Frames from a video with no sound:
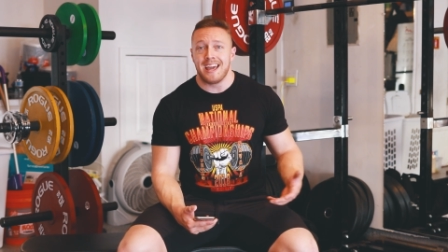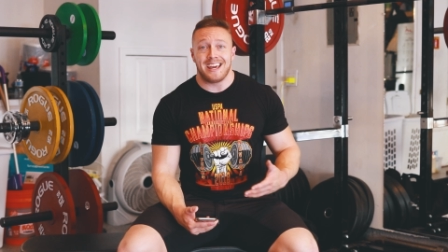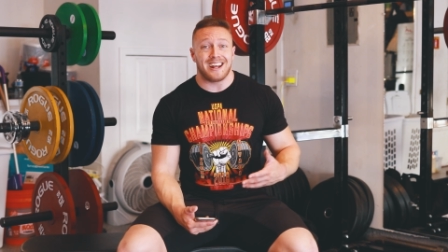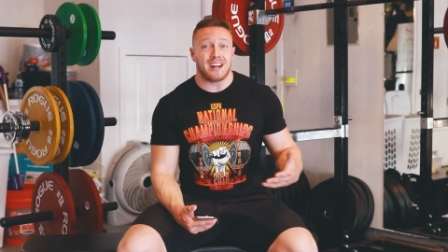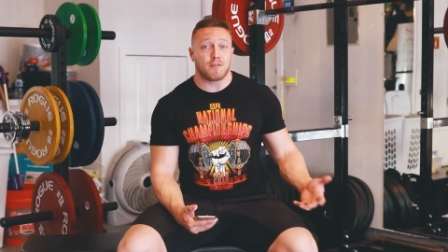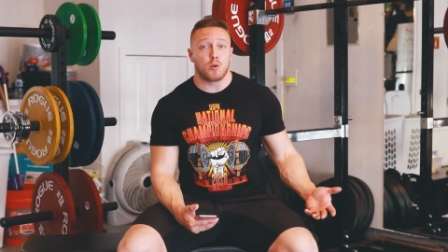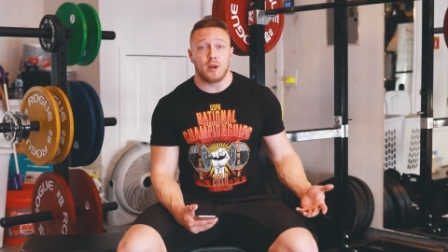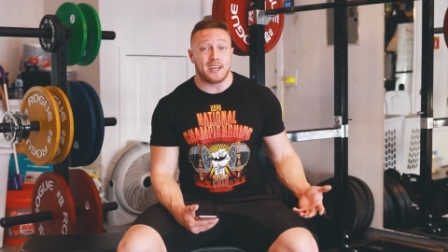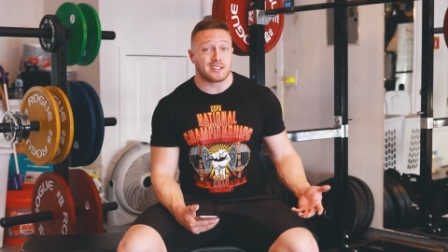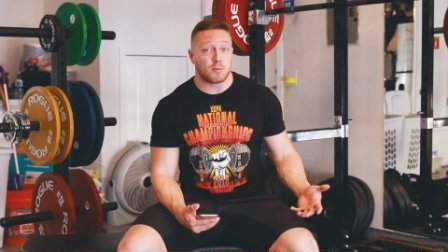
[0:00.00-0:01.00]
And not every
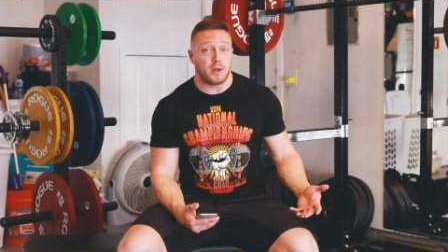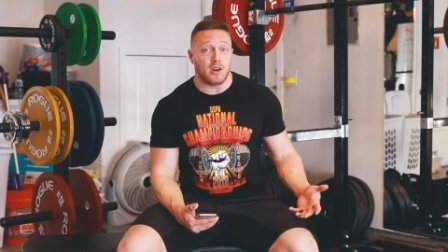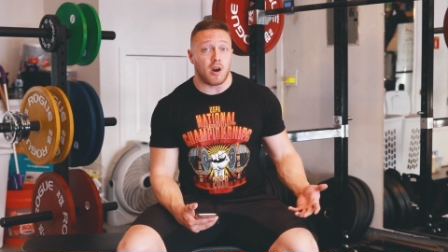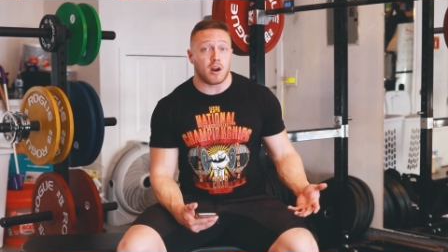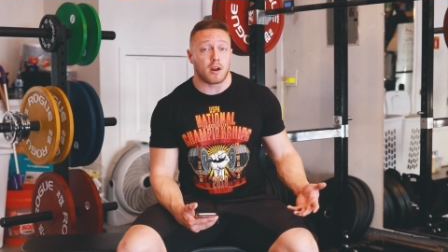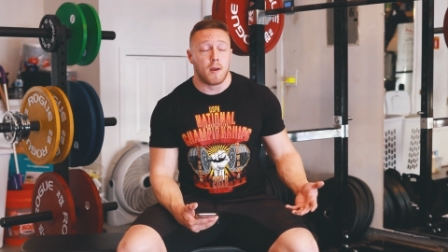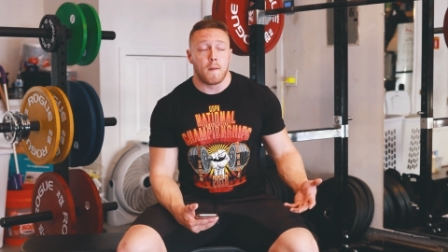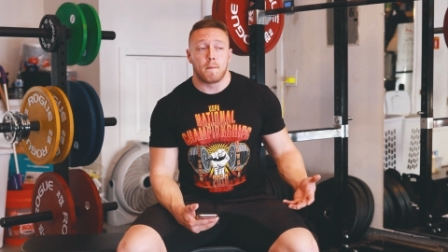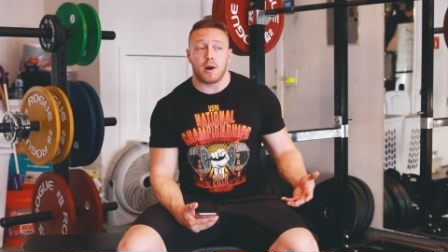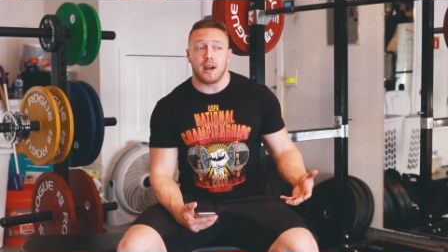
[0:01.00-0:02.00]
weekend's a P R,
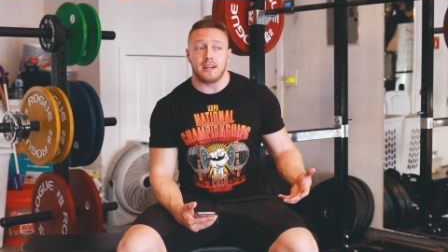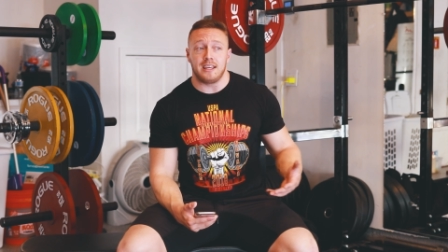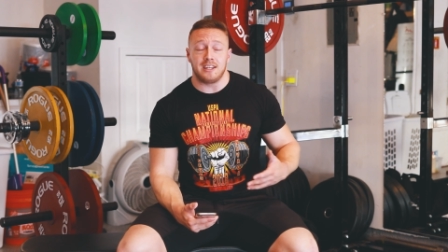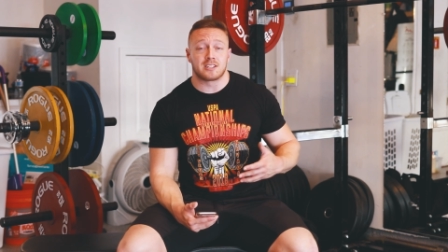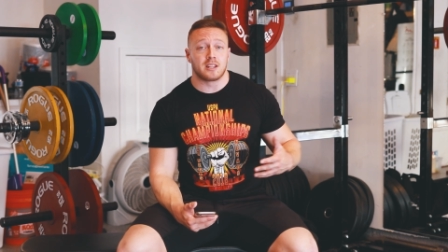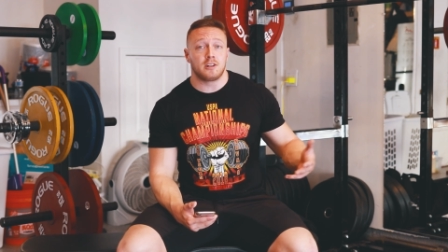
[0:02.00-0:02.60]
but he has